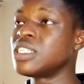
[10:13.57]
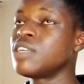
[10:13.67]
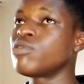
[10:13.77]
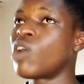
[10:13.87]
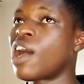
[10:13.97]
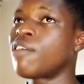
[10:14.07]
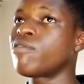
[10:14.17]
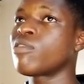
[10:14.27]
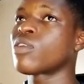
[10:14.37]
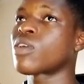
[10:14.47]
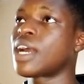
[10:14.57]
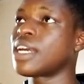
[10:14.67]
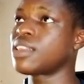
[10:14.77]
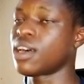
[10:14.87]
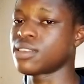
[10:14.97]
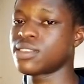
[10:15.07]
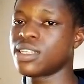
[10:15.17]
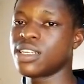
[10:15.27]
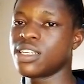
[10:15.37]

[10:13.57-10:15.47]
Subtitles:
if you have writers,